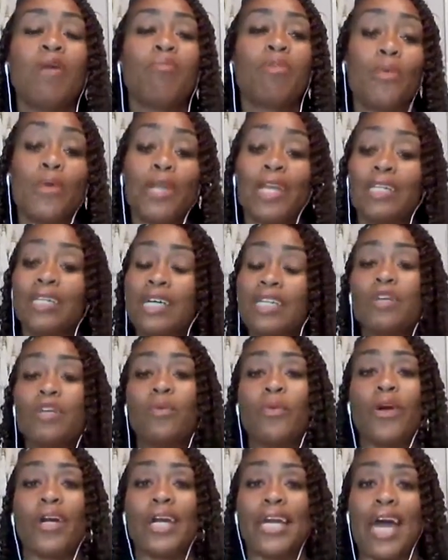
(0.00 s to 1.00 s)
But when it
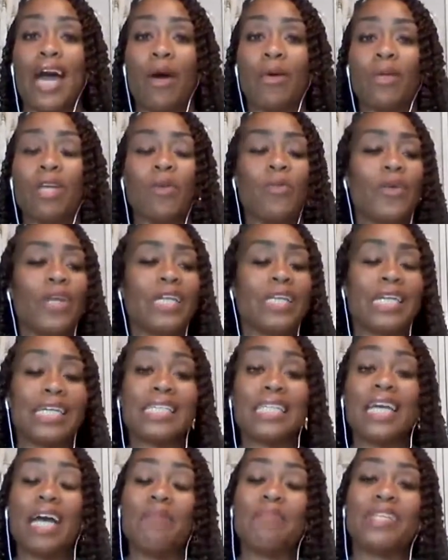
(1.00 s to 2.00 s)
doesn't work out and when it
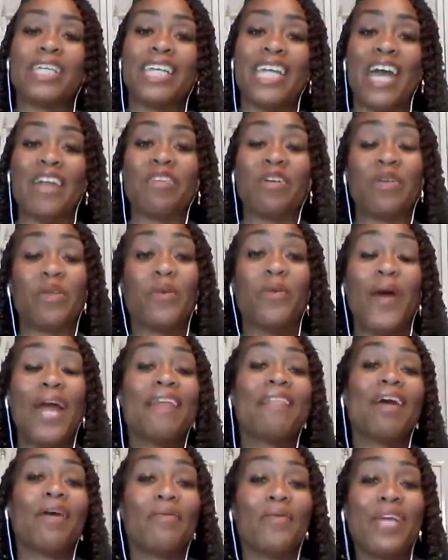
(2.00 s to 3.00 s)
doesn't come together the
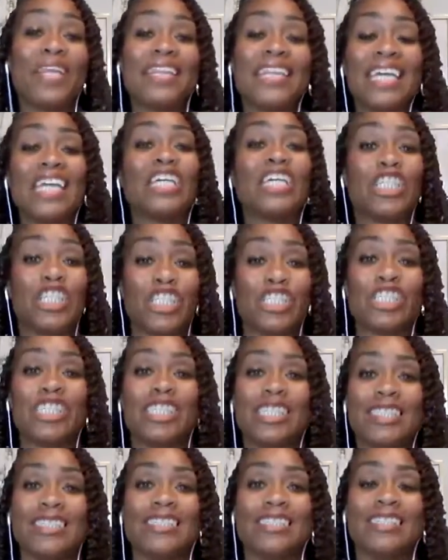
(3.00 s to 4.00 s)
way that we think it
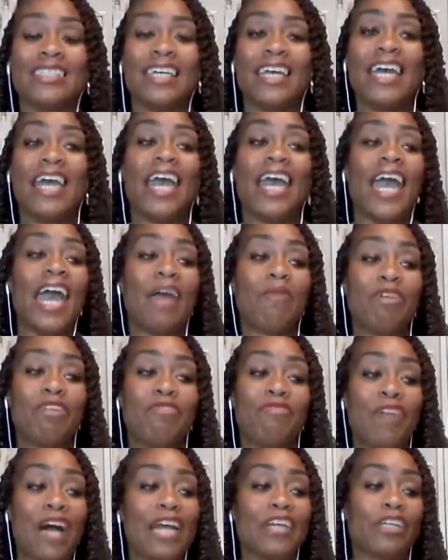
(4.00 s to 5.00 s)
should, and
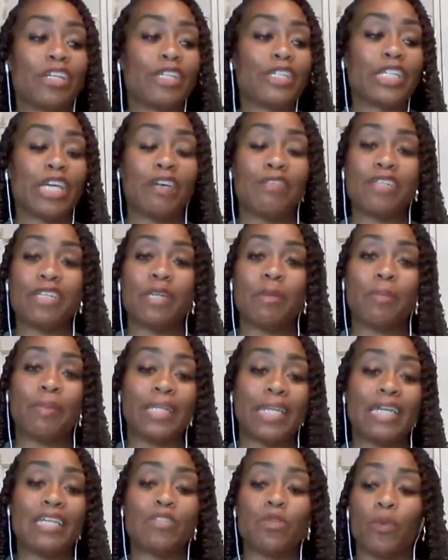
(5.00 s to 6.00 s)
we find ourselves in a
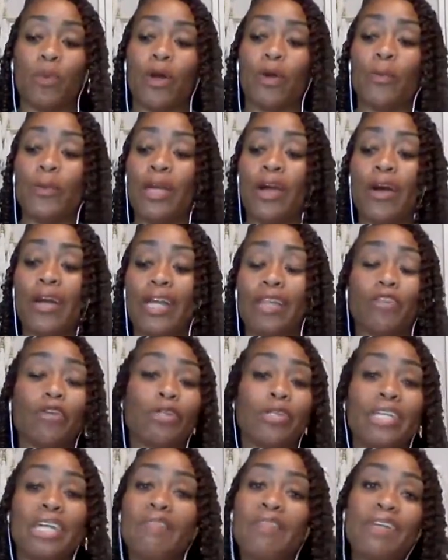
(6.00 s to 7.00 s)
place where we are
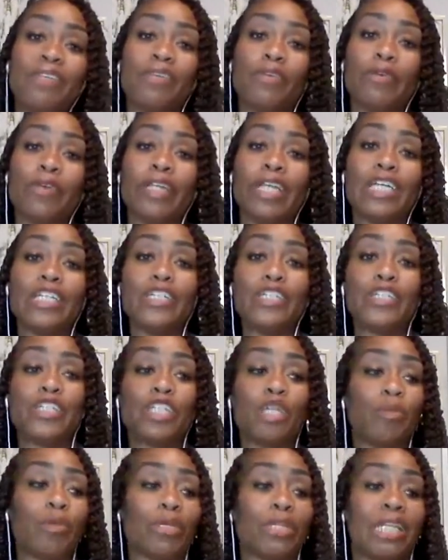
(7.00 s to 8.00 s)
either leaving the
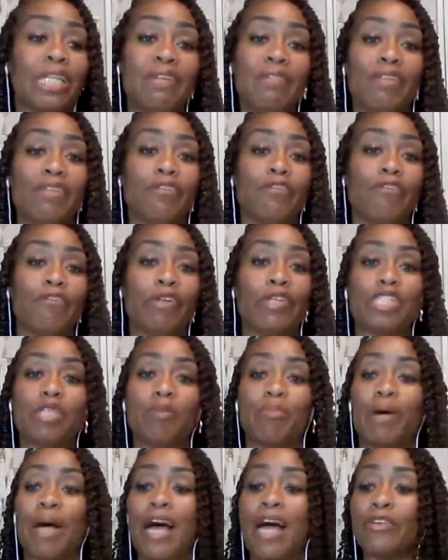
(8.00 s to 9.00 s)
relationship or leaving the
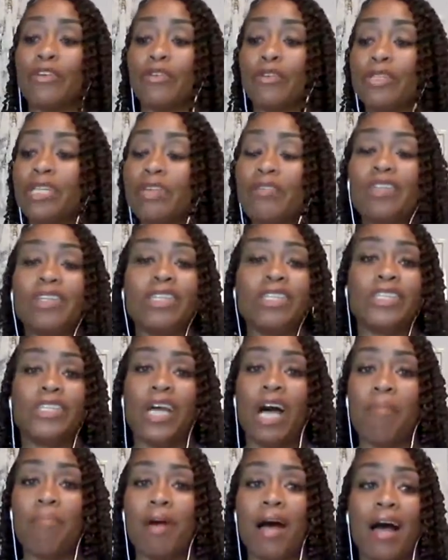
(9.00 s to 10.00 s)
friendship behind or leaving the
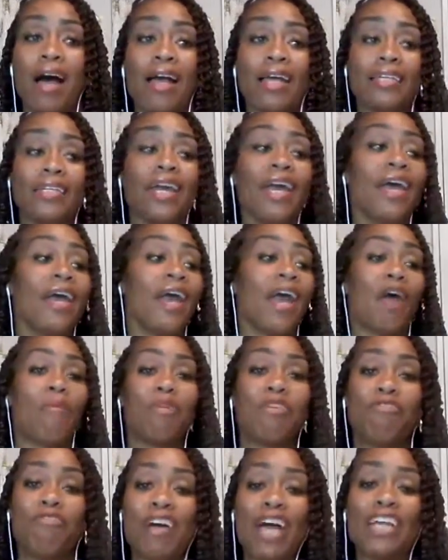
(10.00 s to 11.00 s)
job behind,
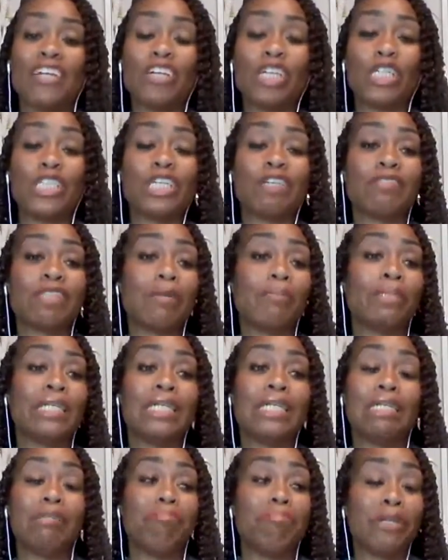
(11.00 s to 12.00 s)
and we find ourselves
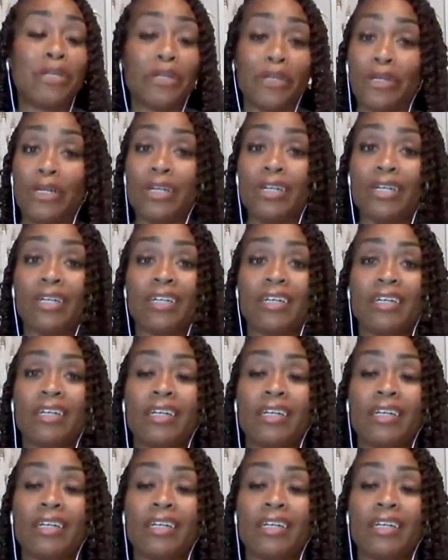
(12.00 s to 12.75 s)
completely bitter,